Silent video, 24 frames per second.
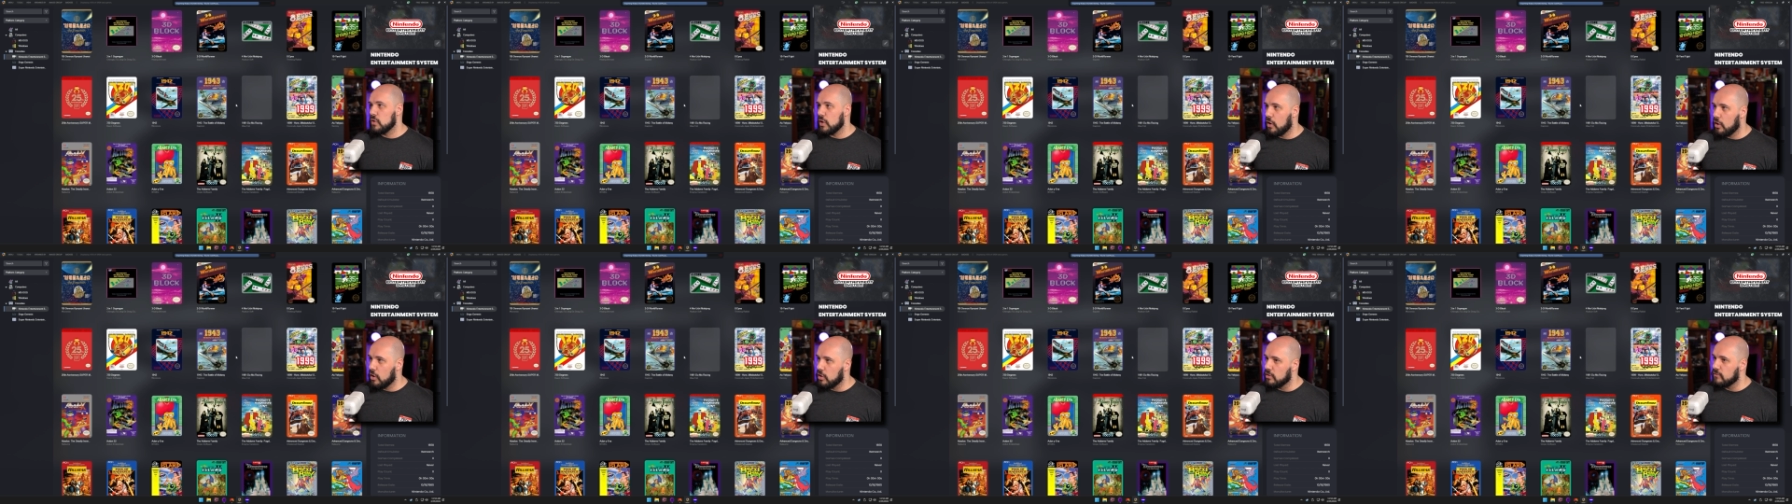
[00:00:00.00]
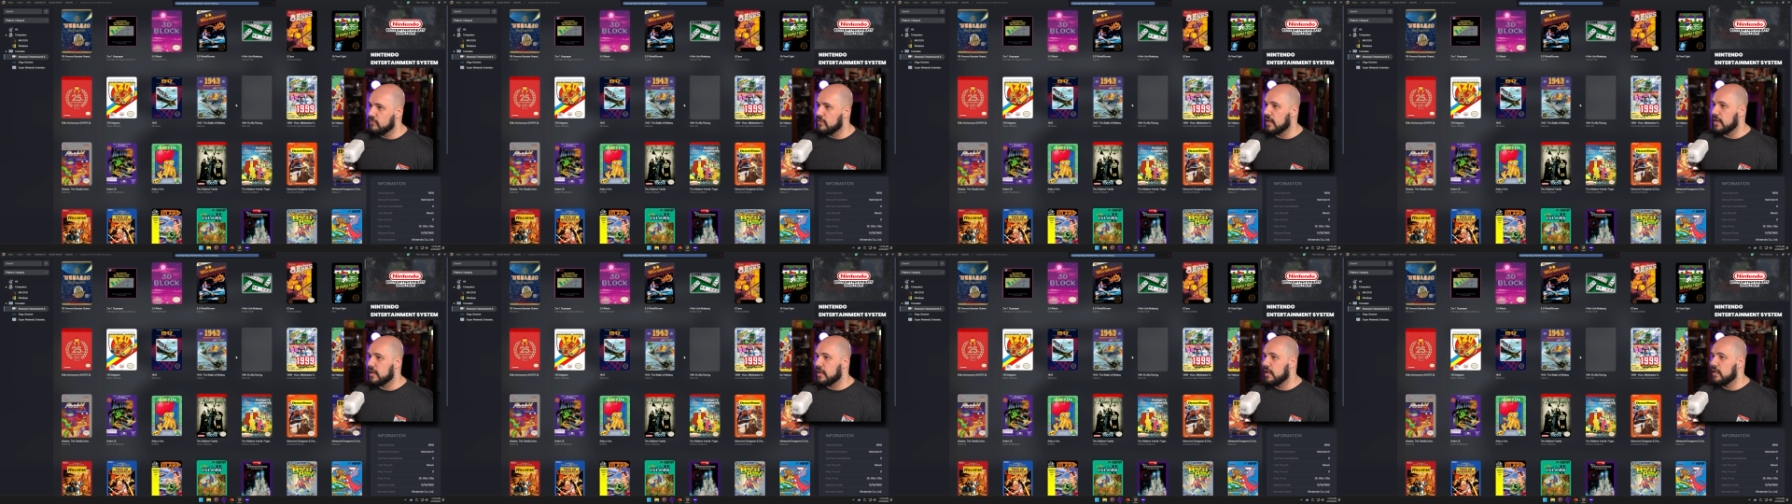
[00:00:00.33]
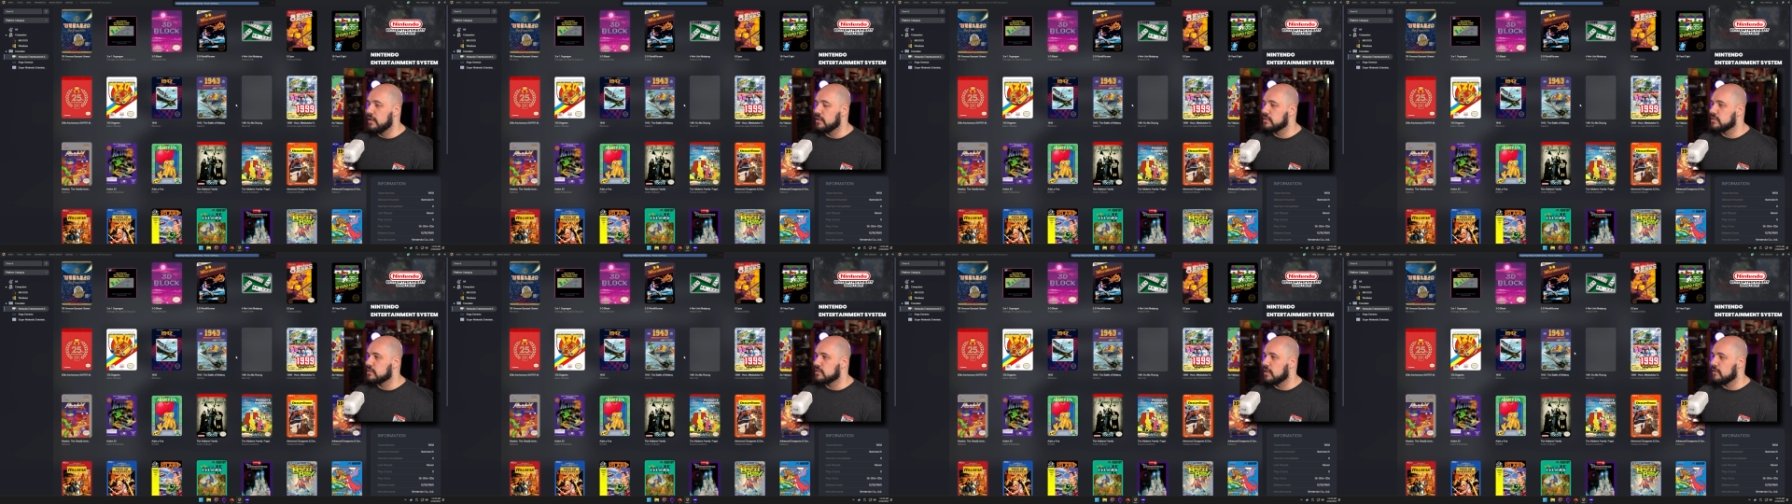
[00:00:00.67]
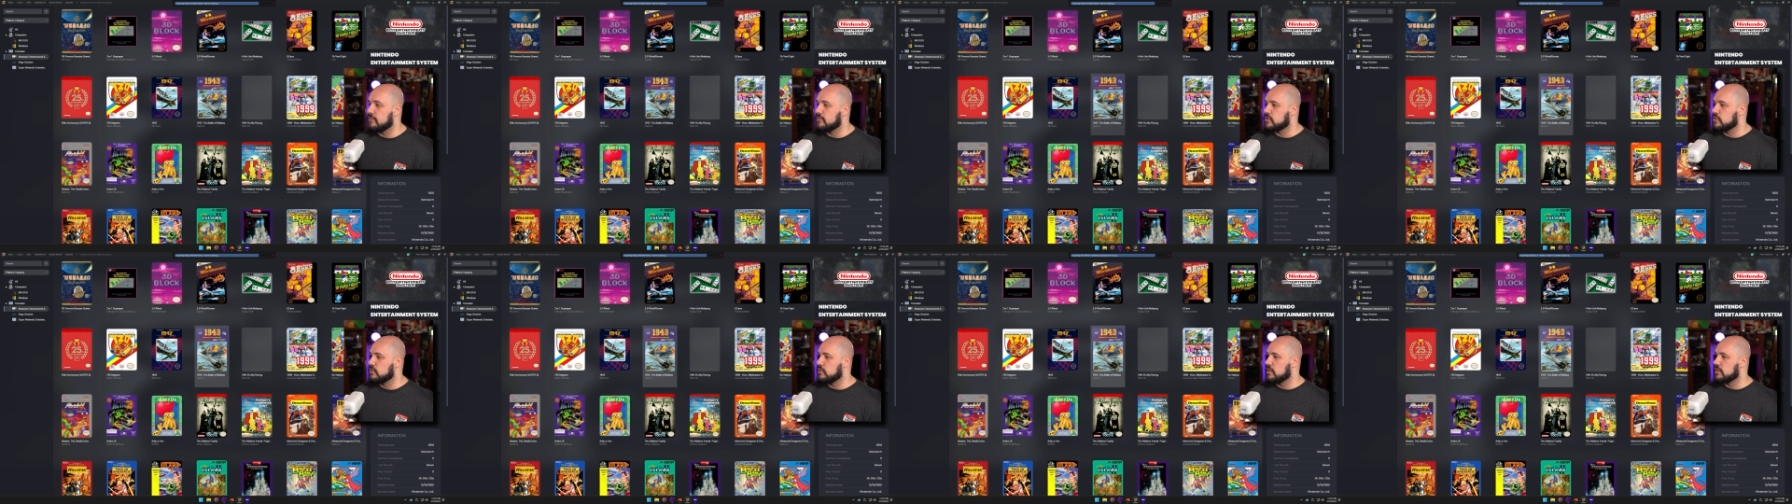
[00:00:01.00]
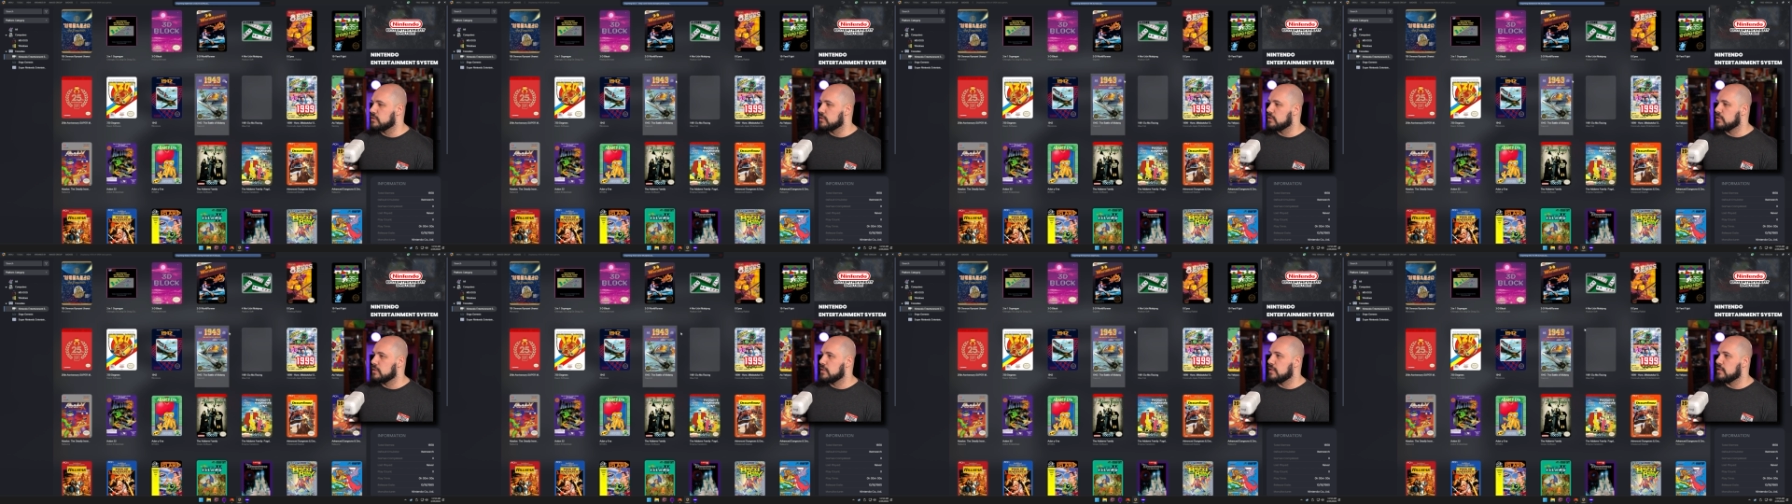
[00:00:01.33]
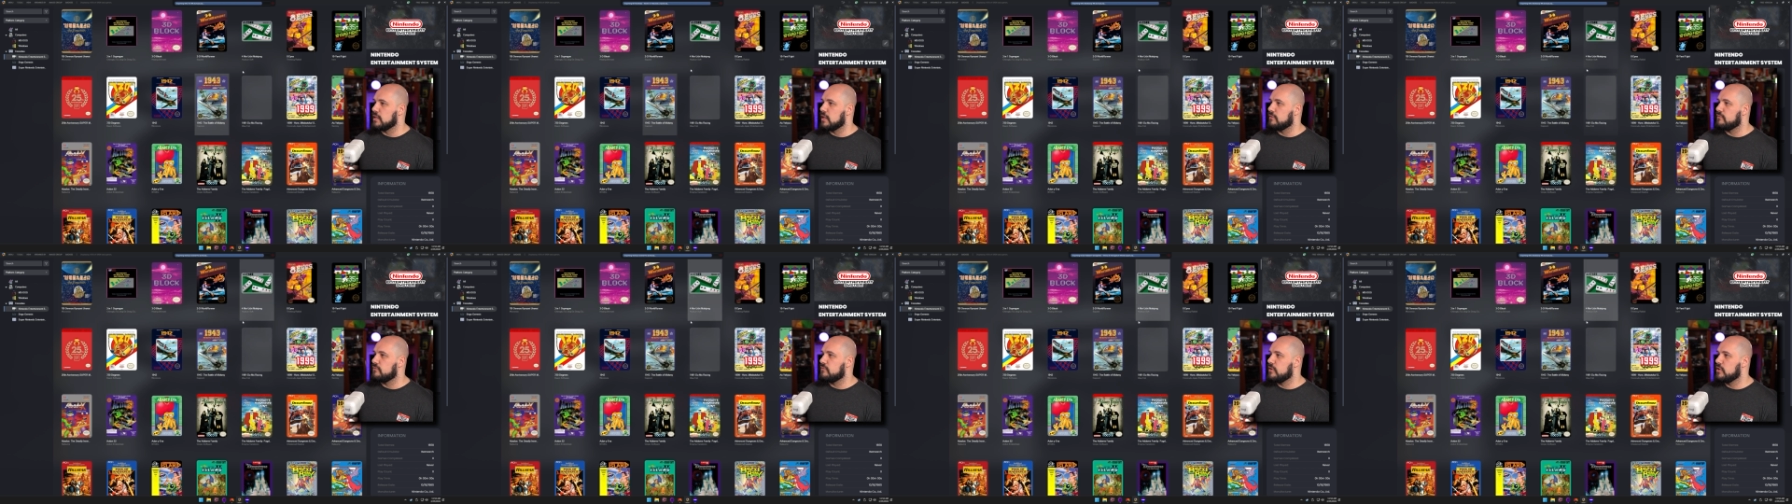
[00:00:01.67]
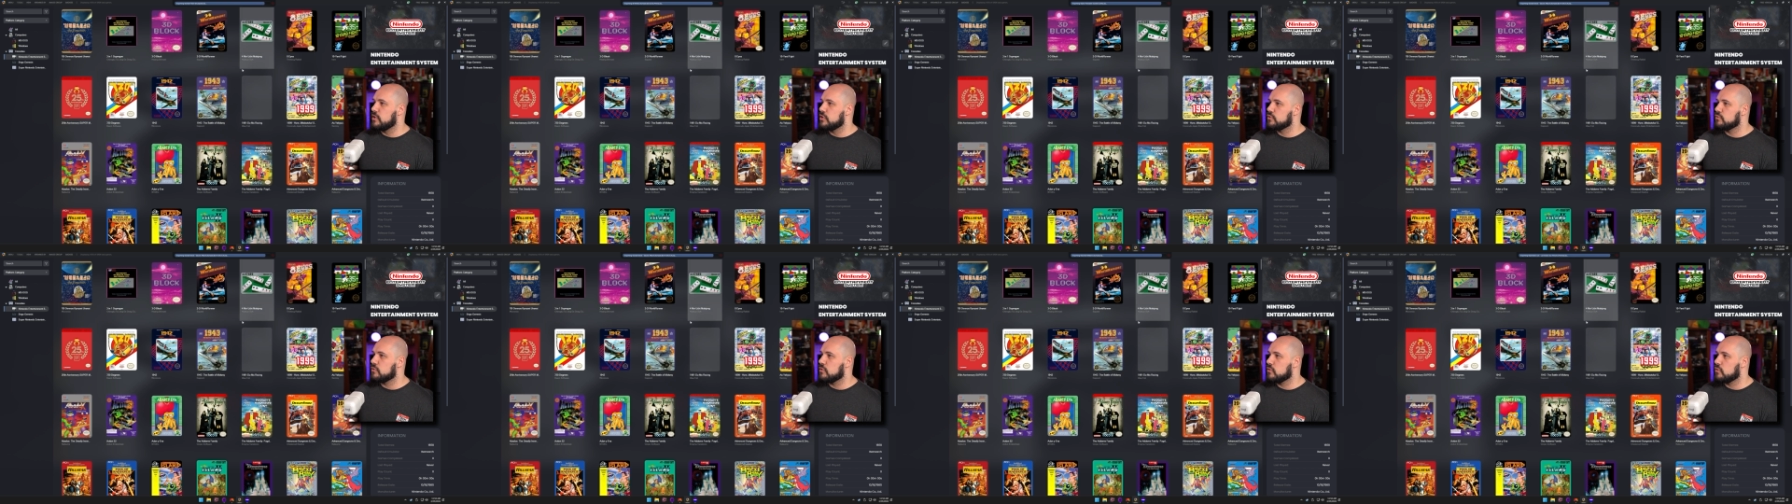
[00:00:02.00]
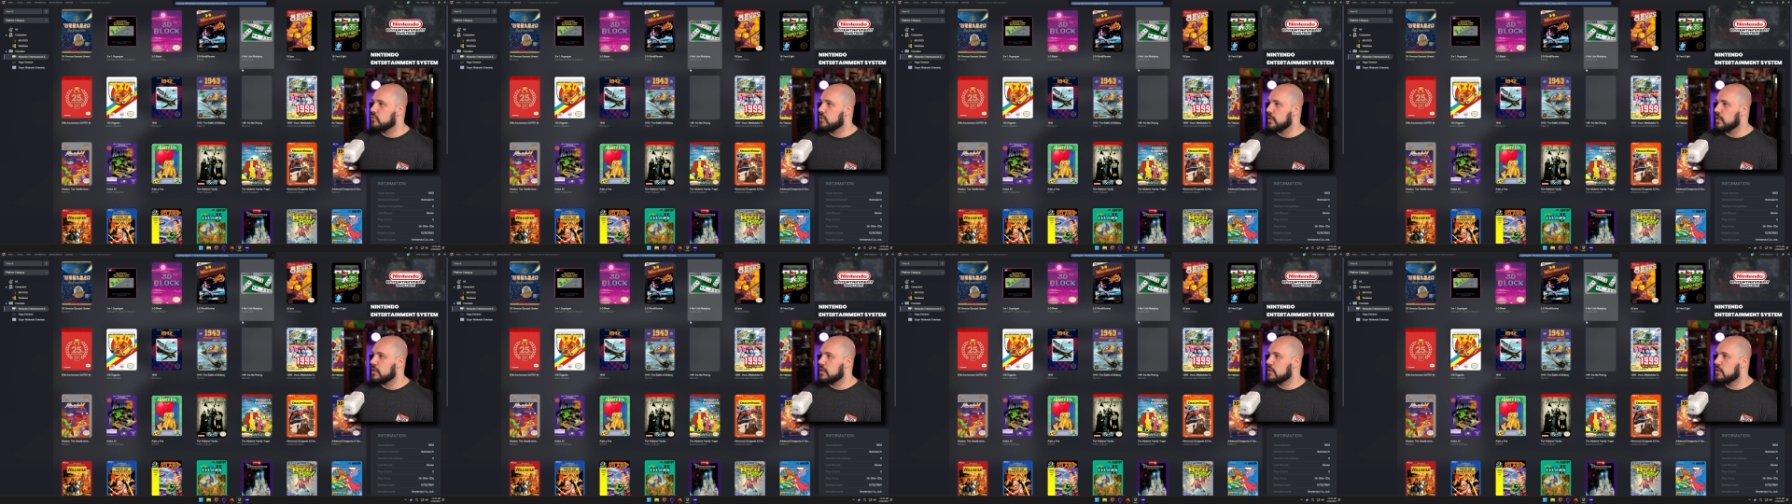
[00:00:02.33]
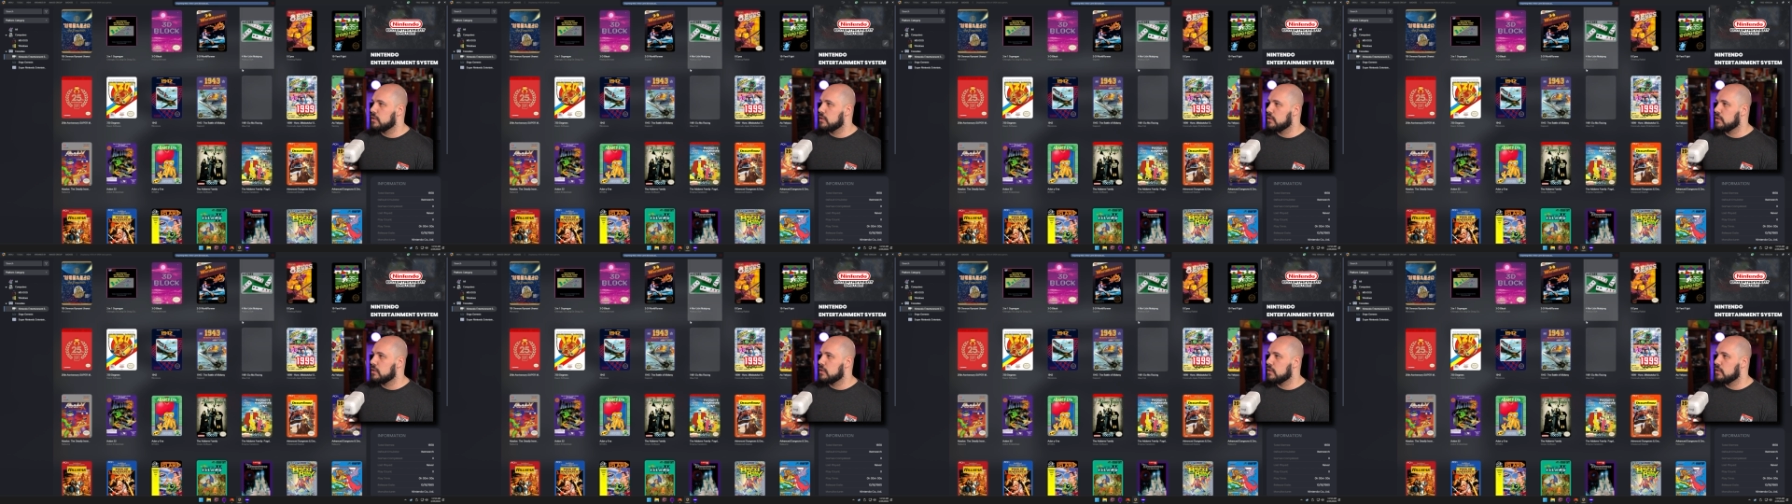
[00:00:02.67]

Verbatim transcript: all of that kind of stuff. So let's let that finish real quick.